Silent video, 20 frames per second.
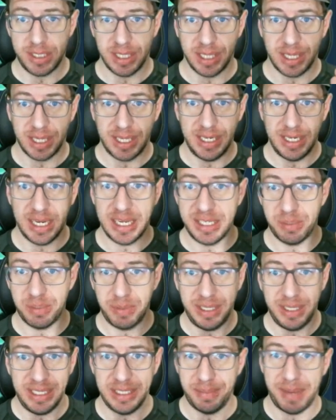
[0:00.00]
the Lucky Dice,
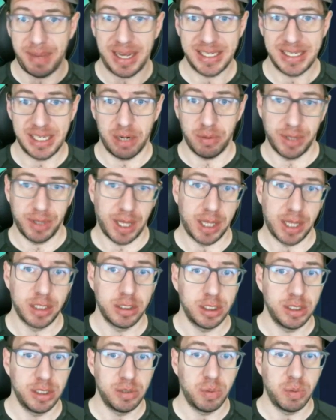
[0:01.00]
we need to max out with
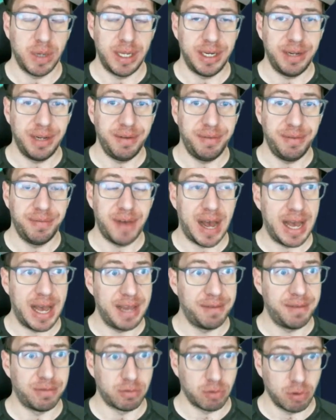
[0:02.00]

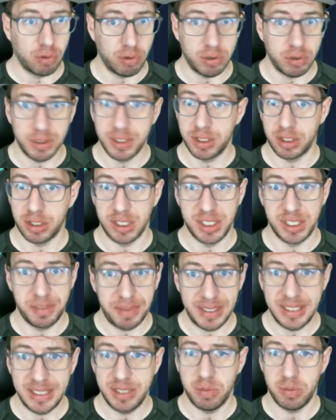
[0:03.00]
125 rolls or
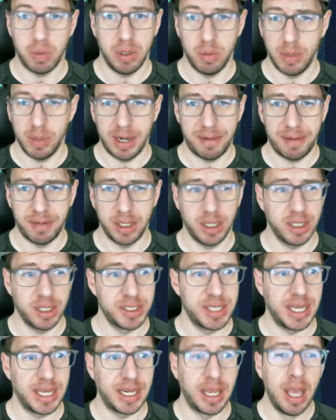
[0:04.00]
spins, whatever it
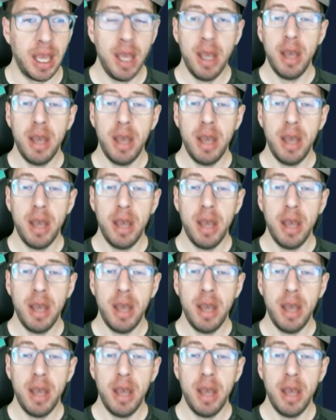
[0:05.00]
looks like.